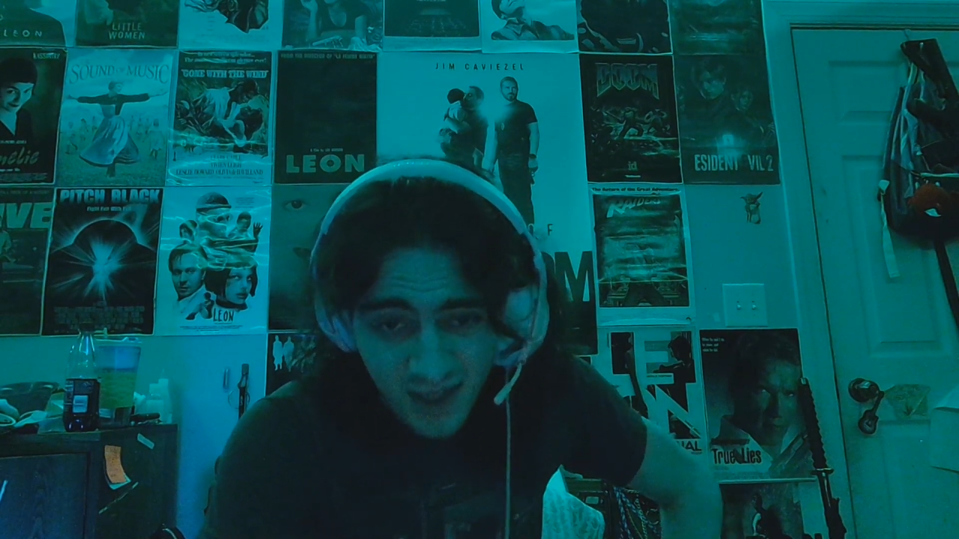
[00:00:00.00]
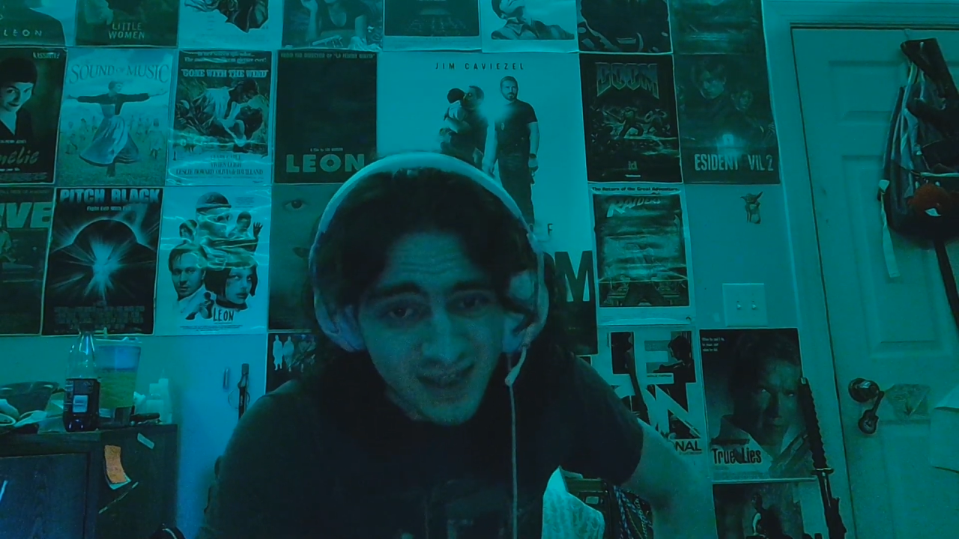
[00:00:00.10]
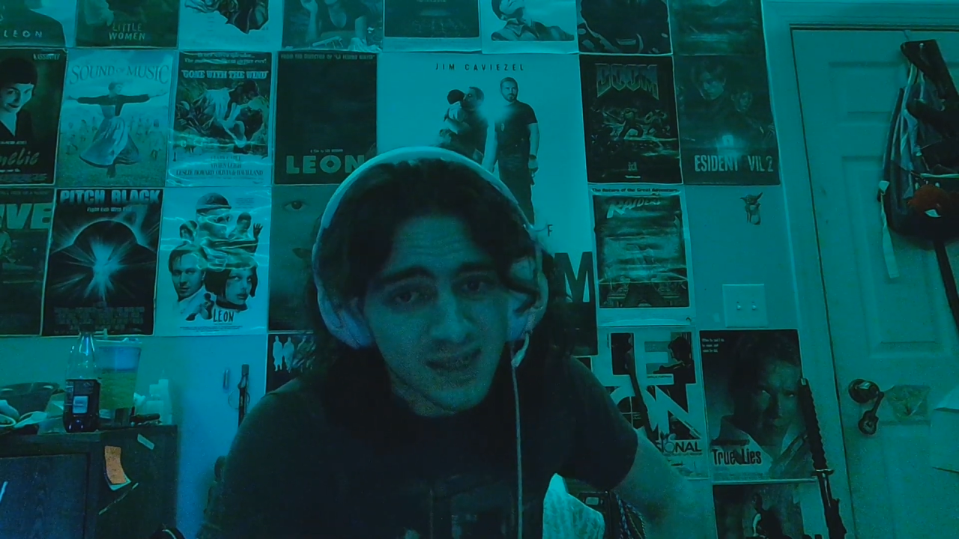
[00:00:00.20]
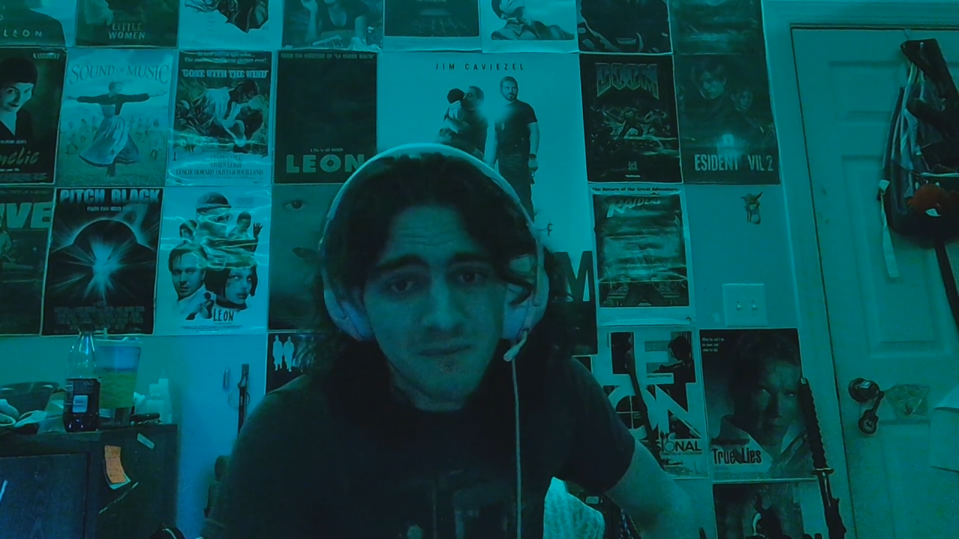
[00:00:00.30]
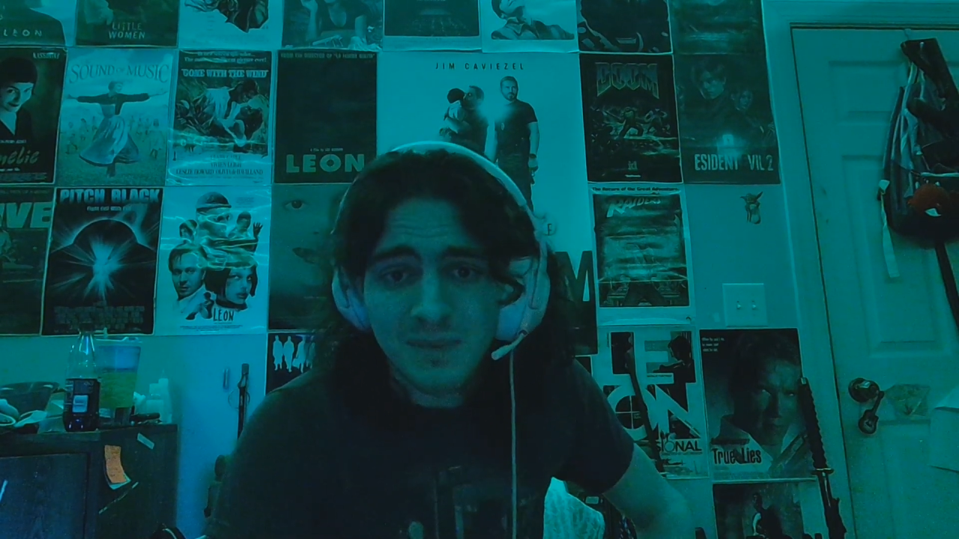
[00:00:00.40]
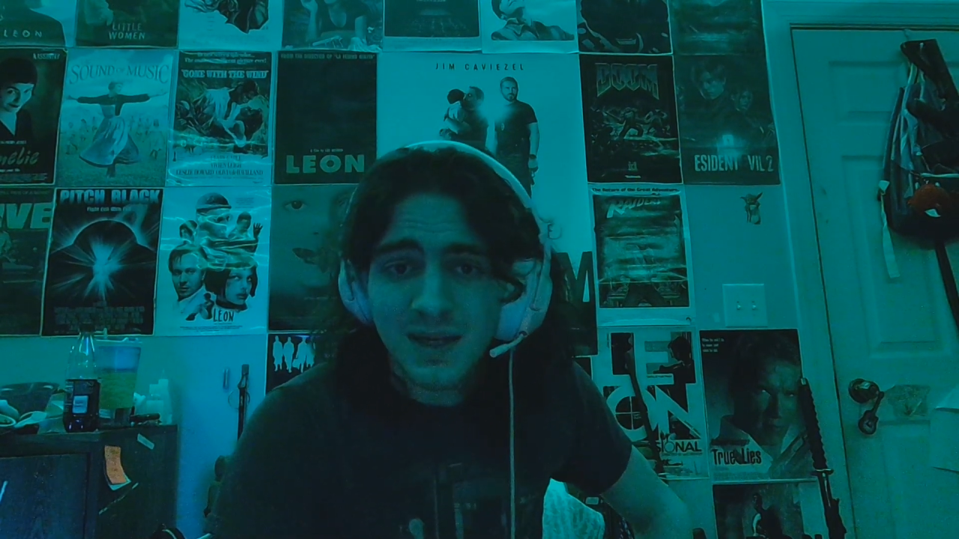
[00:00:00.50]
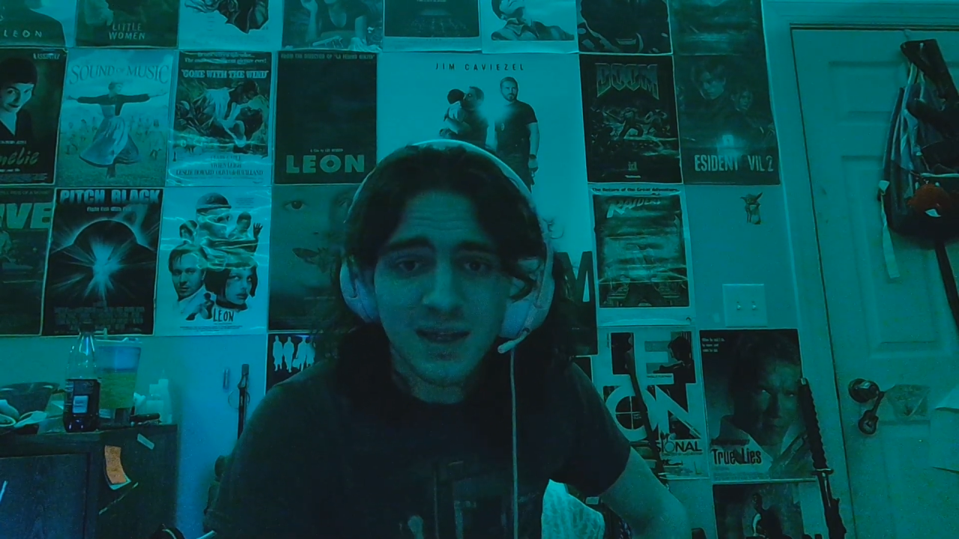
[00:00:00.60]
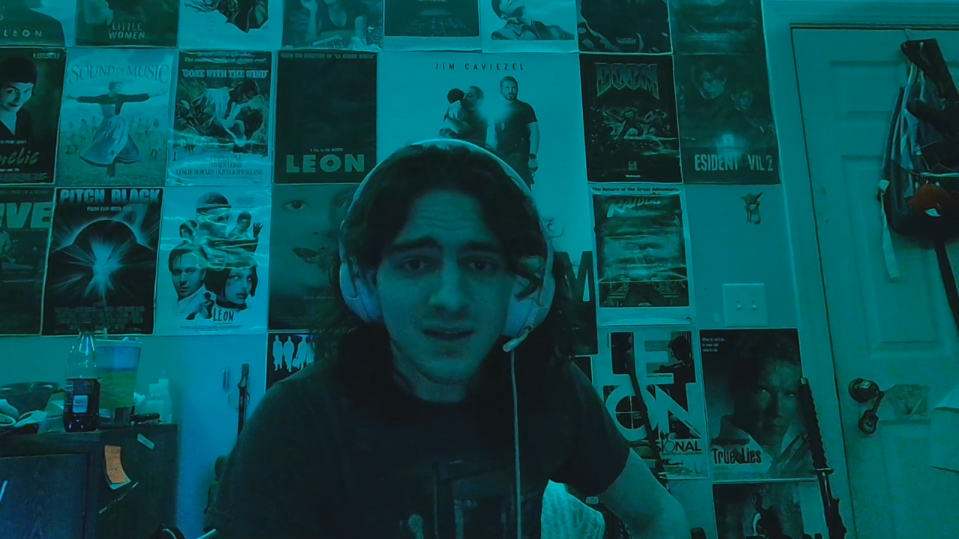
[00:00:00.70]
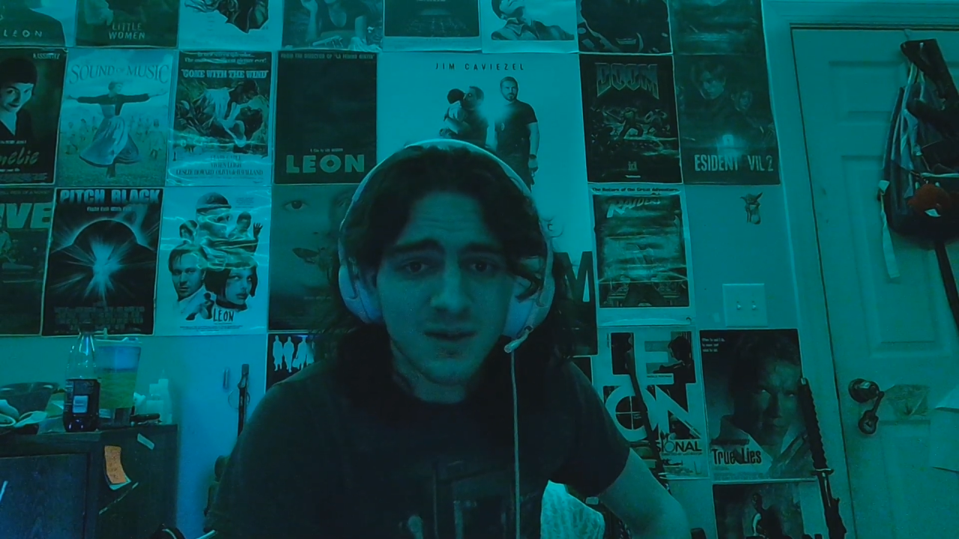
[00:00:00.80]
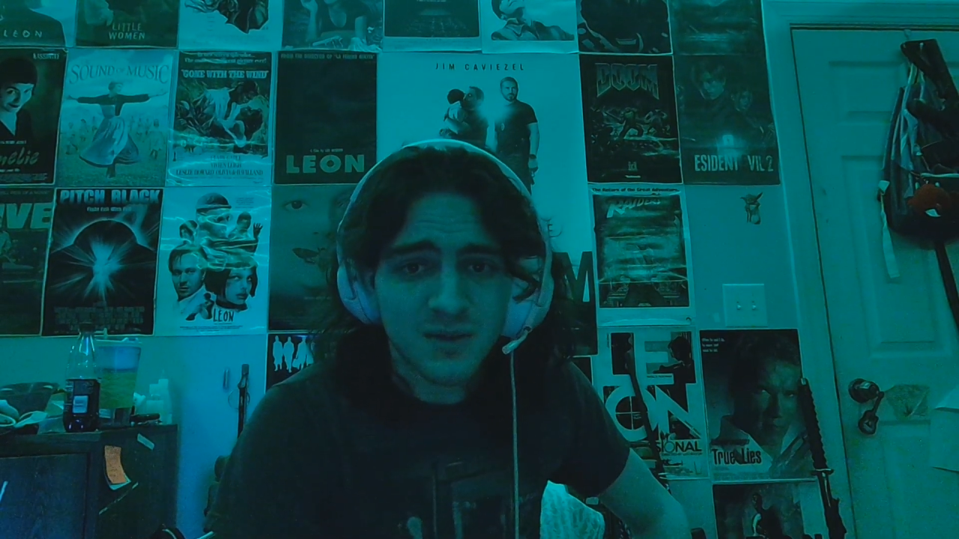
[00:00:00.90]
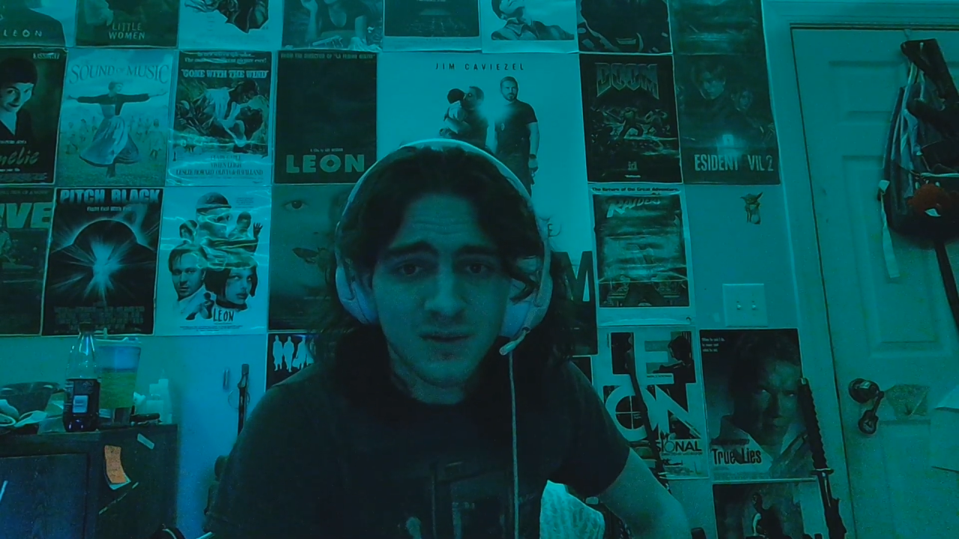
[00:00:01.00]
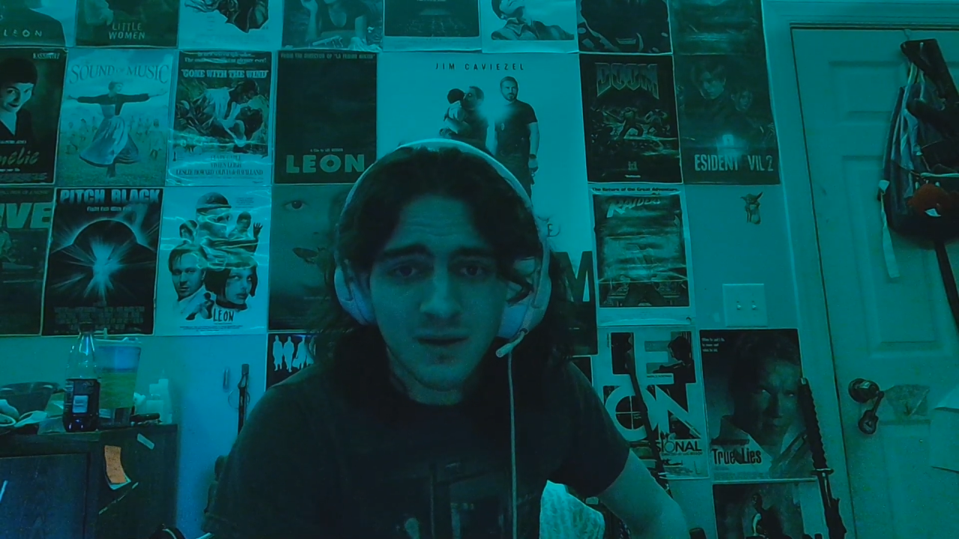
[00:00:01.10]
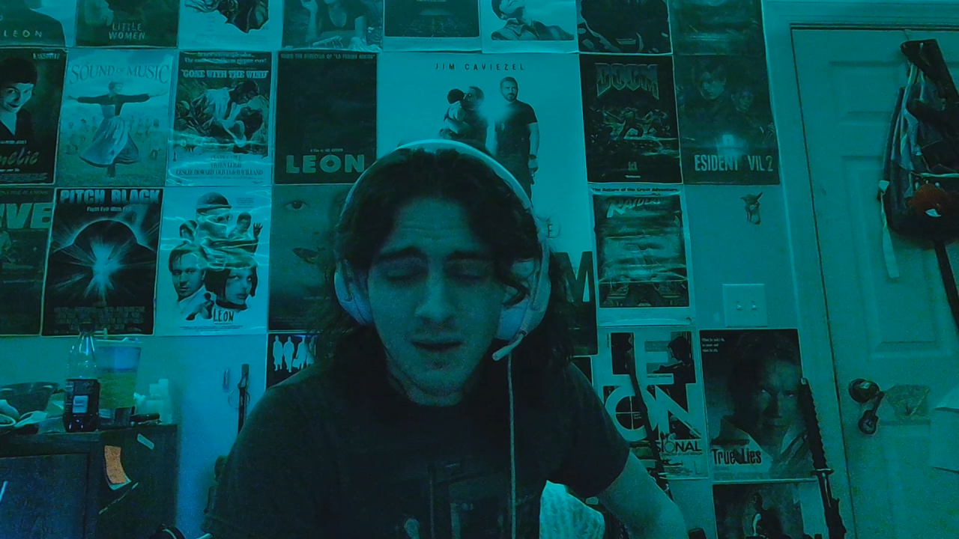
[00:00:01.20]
somebody that'll